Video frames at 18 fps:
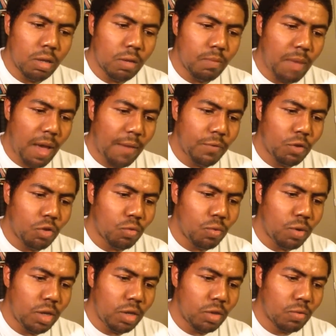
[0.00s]
Matthew
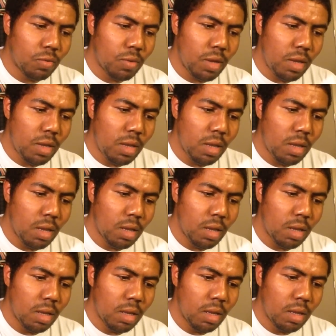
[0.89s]

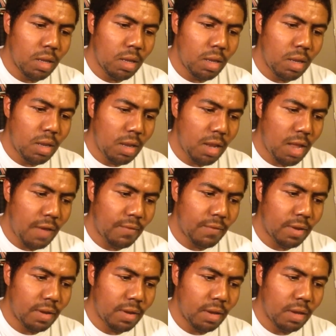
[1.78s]

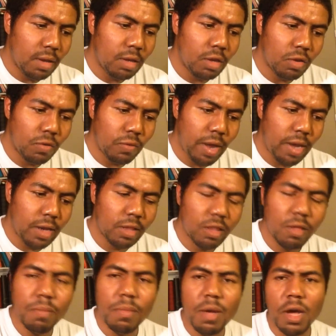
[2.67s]
23:11. The greatest
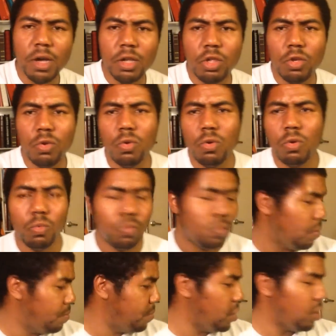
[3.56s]
among you
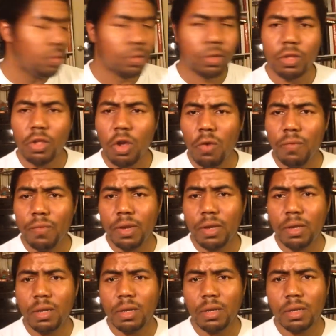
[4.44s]
will be your servant.
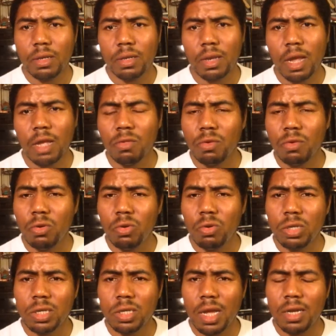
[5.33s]
That's what
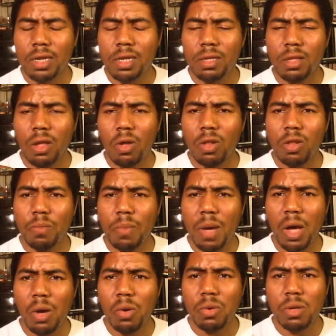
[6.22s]
Christianity is all
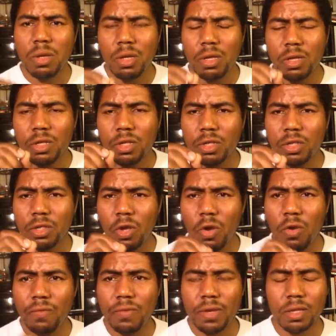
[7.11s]
about.
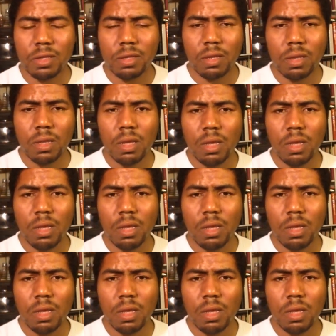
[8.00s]
Service.